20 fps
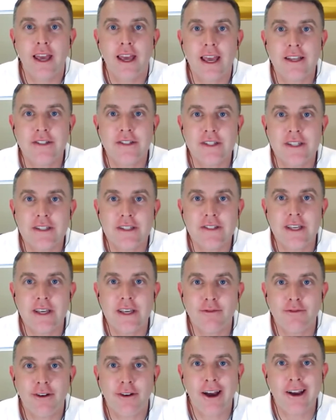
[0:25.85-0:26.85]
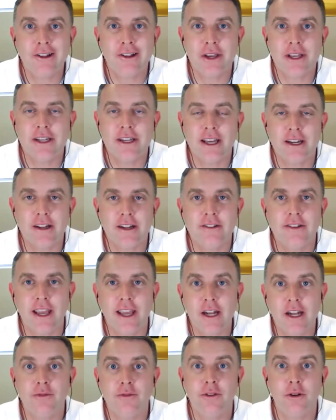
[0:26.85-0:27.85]
SEC filing
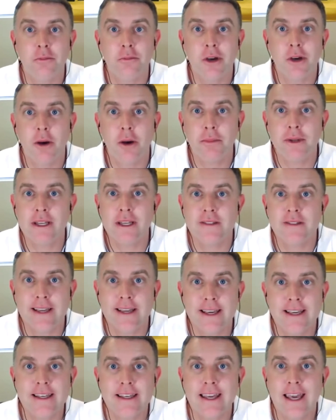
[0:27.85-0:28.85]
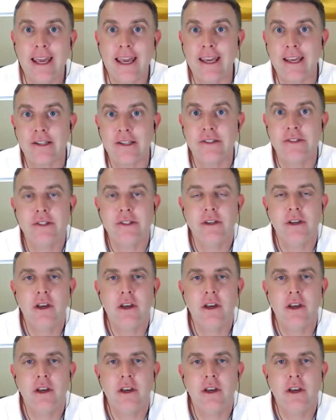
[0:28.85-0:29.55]
data from companies' 10Ks,